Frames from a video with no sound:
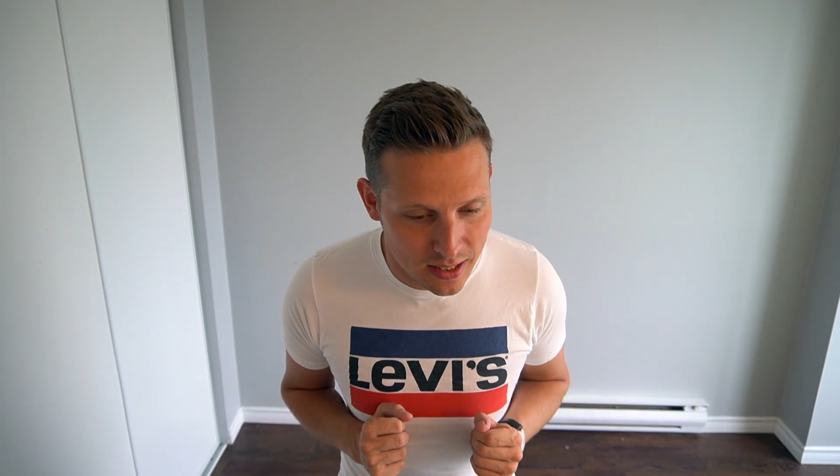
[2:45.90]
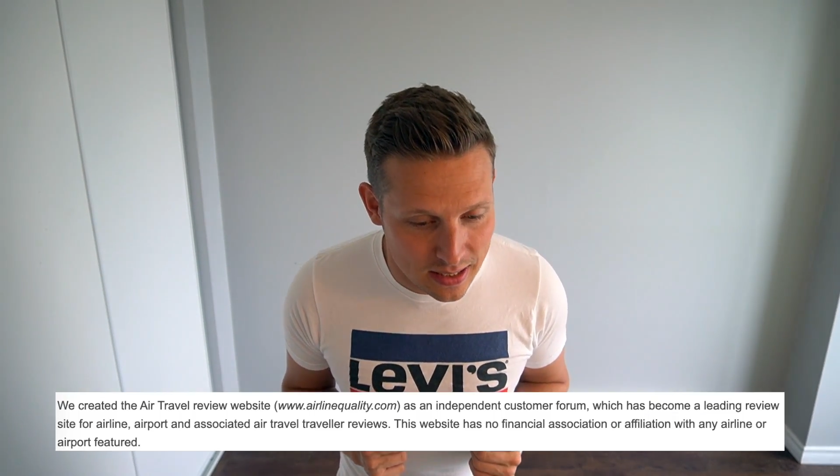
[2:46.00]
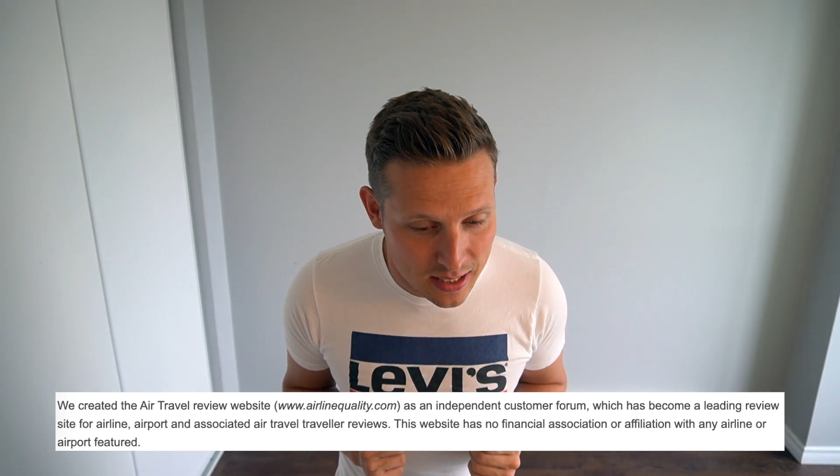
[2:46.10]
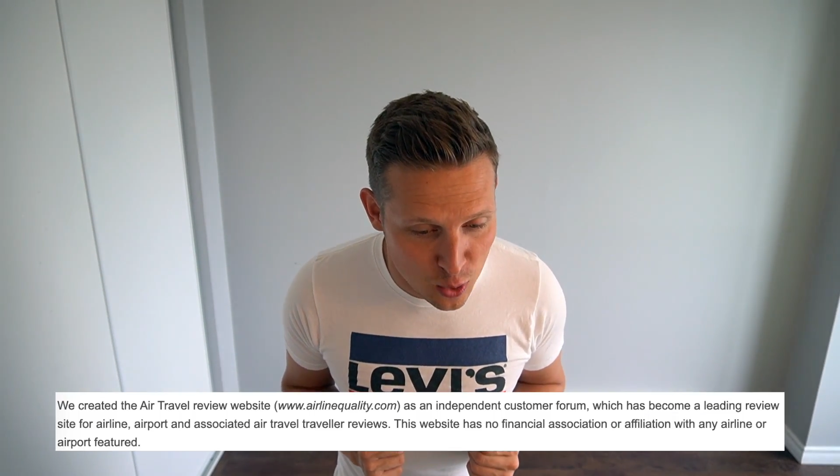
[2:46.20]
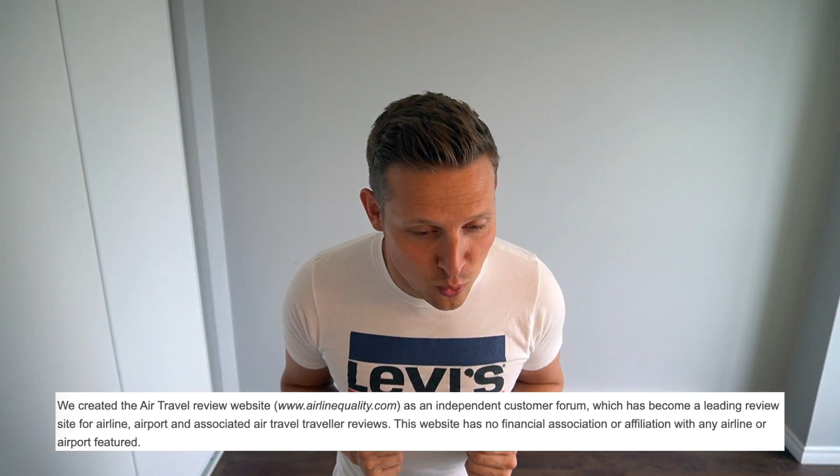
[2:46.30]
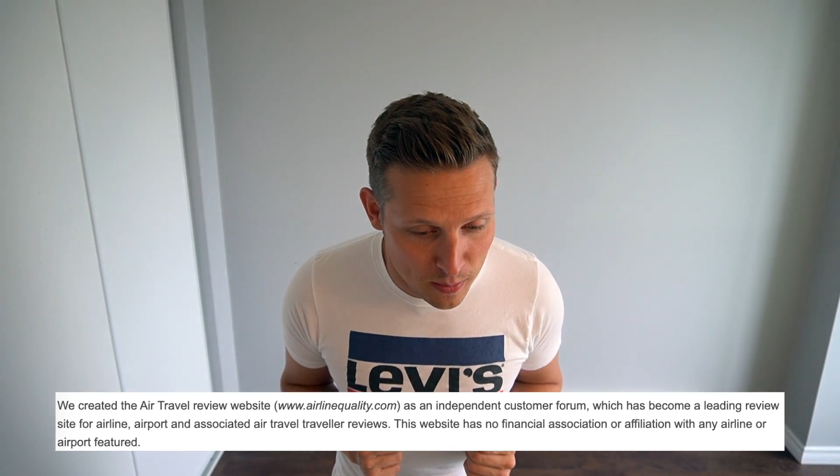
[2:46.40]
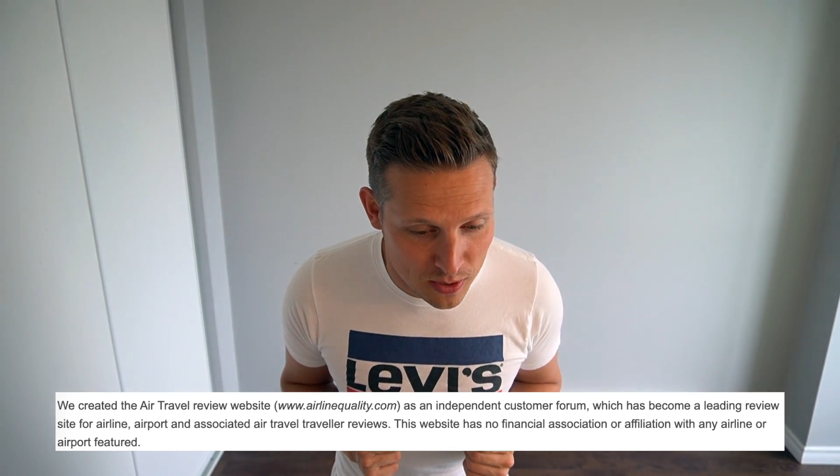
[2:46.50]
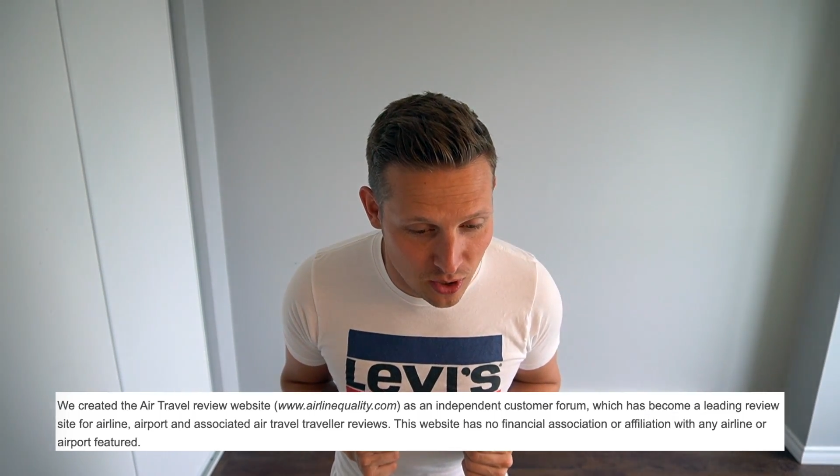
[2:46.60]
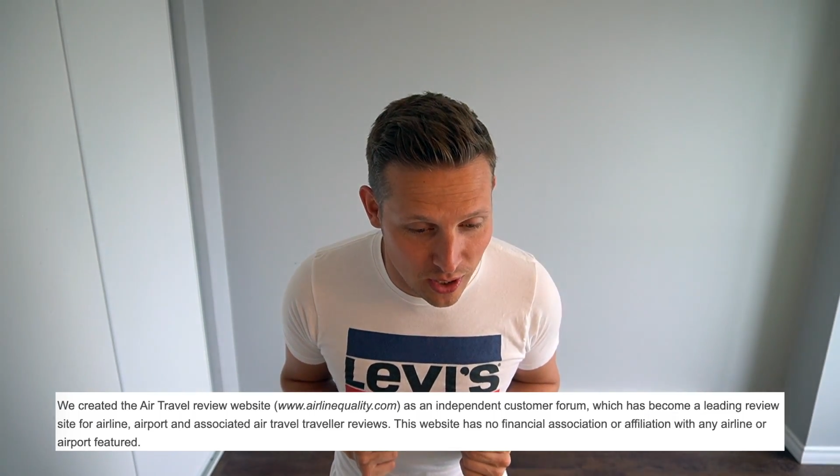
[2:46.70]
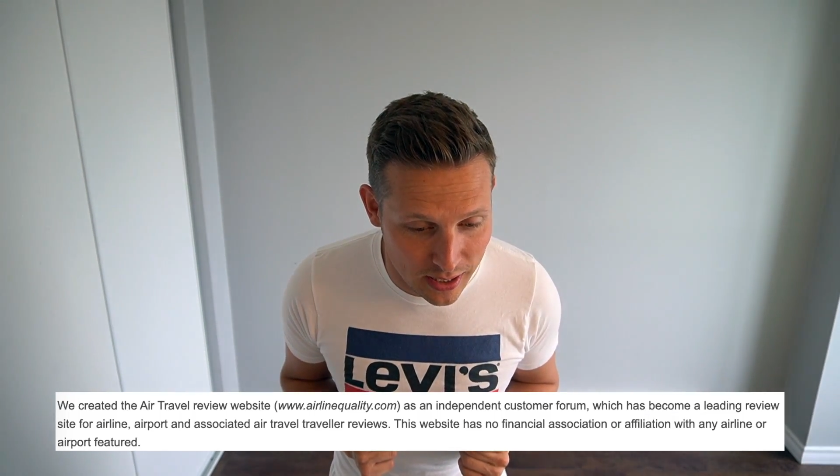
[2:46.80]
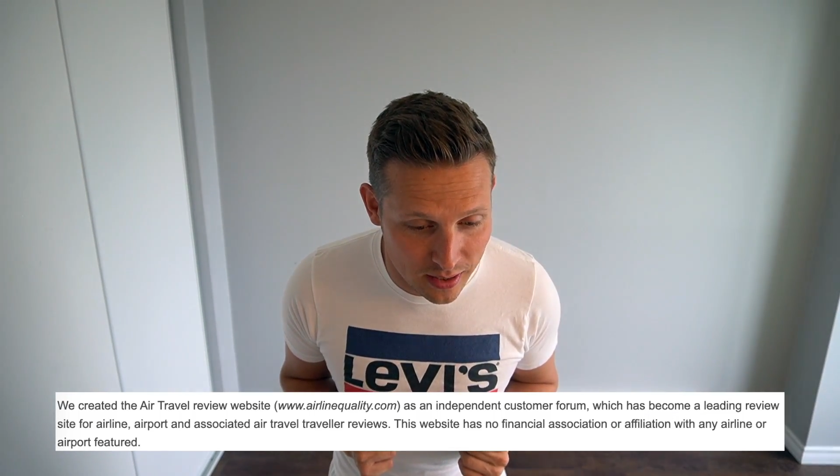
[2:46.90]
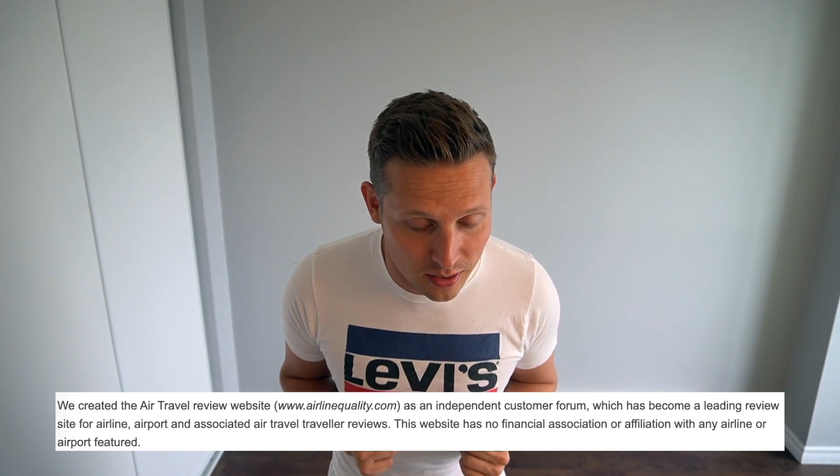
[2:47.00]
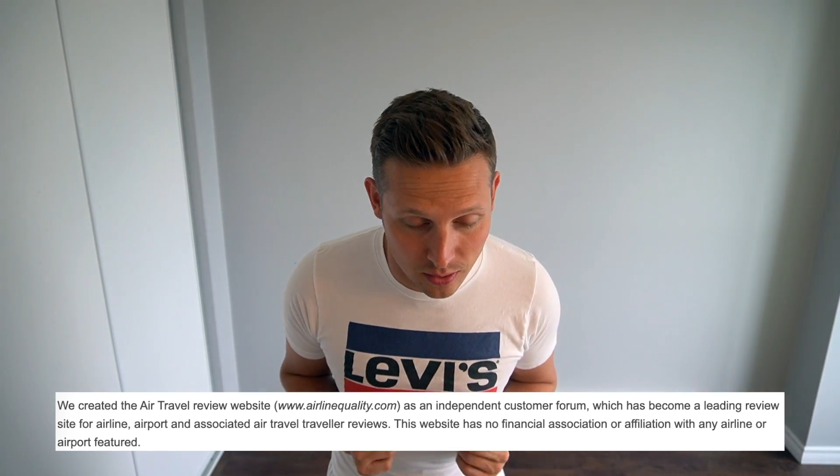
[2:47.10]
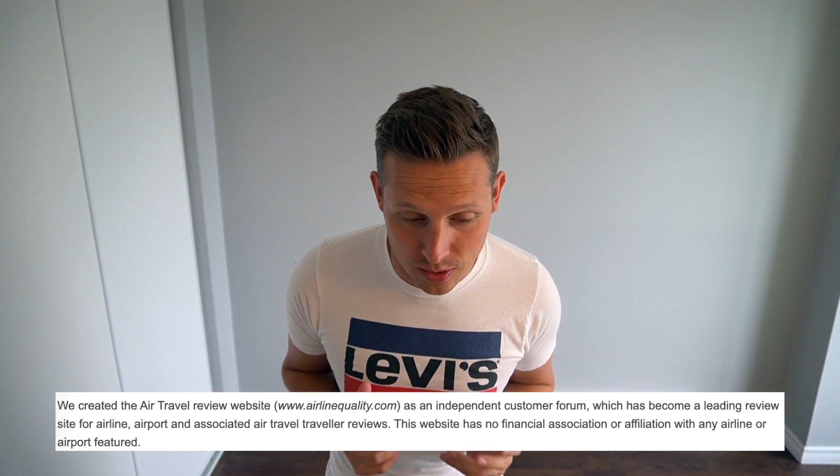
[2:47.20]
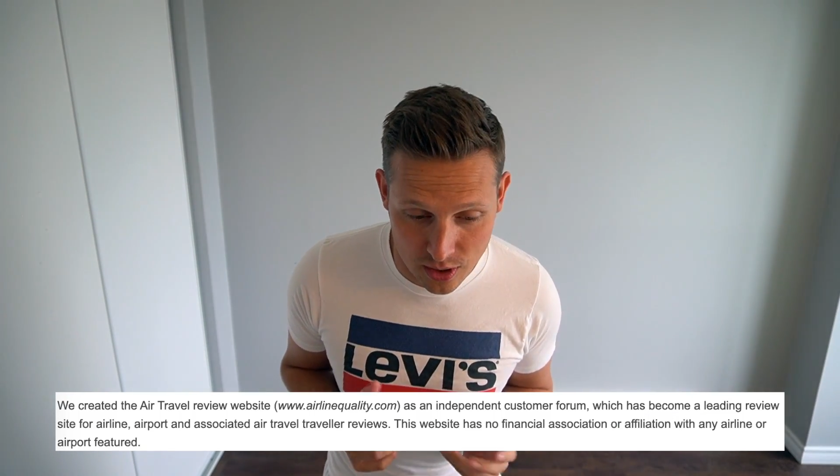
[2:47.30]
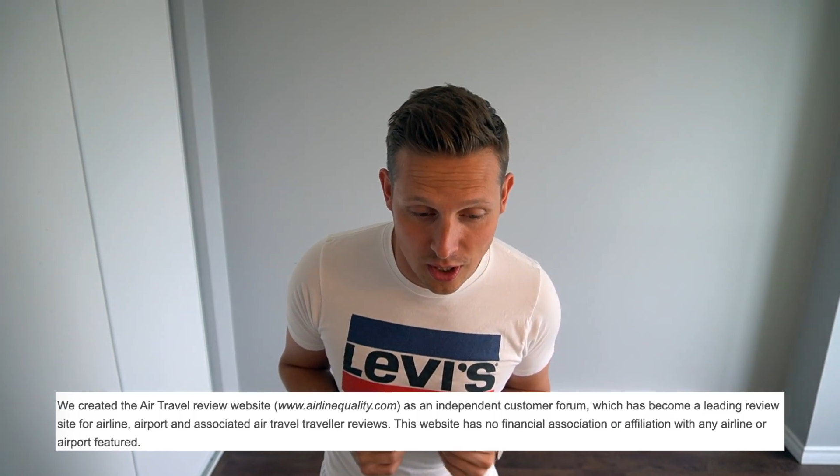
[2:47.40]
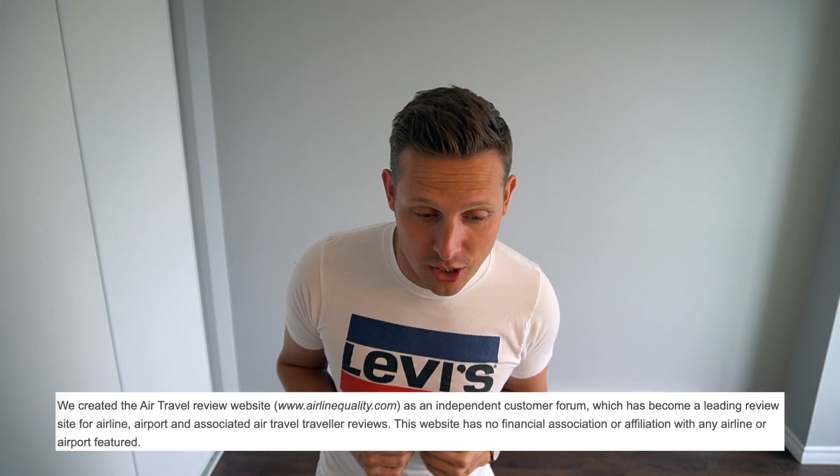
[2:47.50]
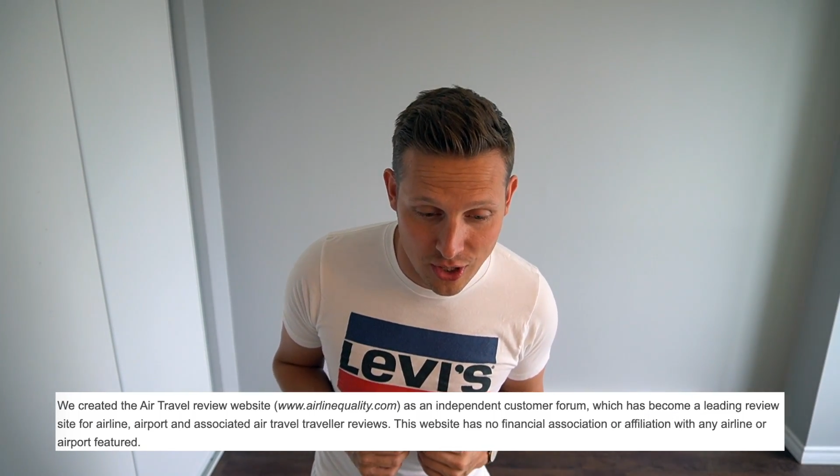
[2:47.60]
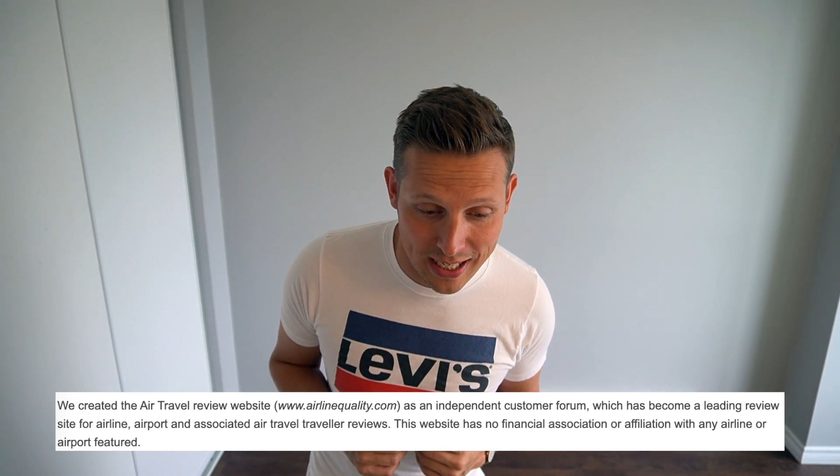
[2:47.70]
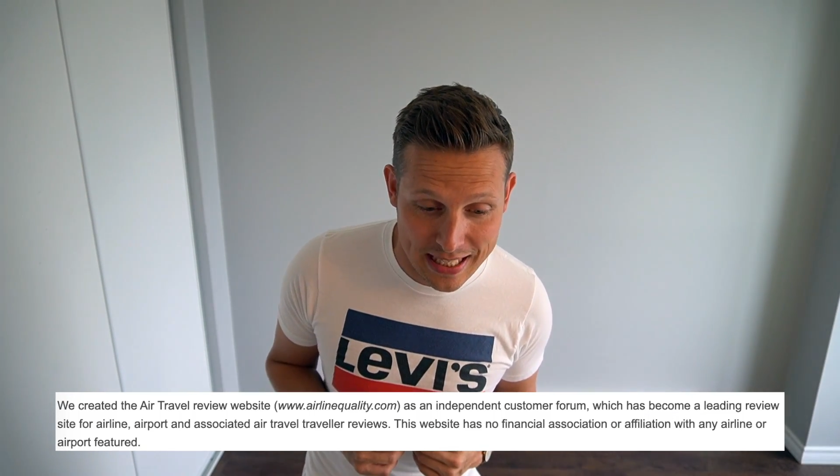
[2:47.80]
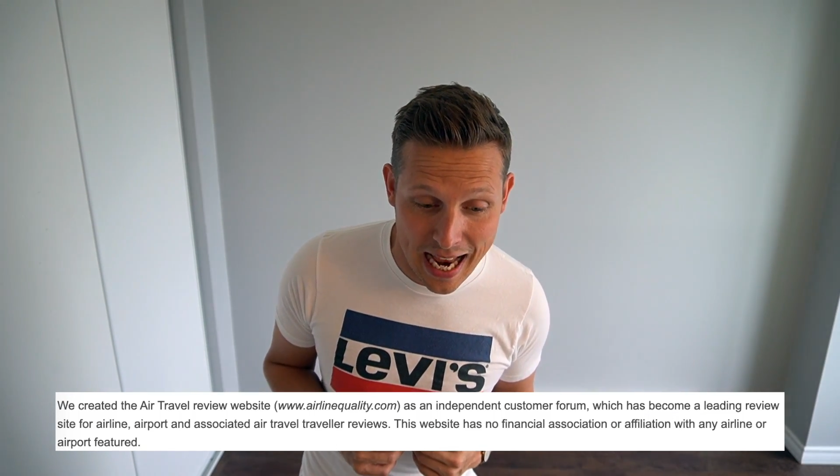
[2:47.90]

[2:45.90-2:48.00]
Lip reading: this website, or Skytrax,